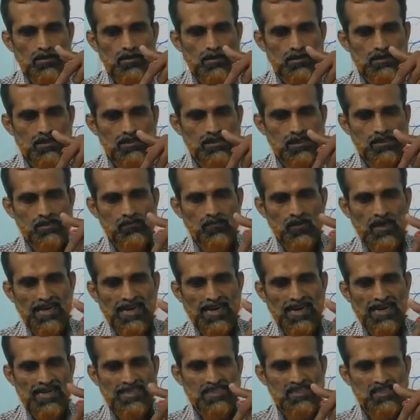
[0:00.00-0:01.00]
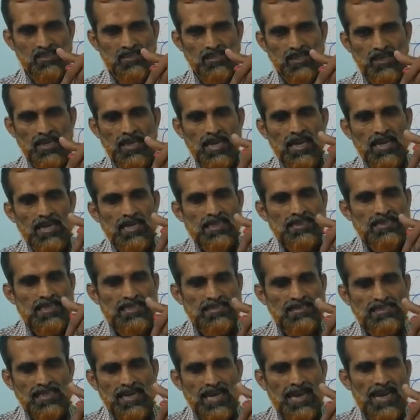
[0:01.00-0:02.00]
This is one edge.
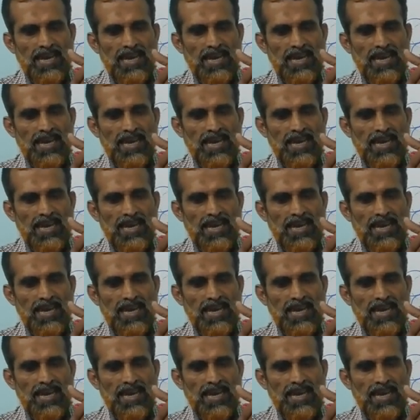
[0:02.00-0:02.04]
This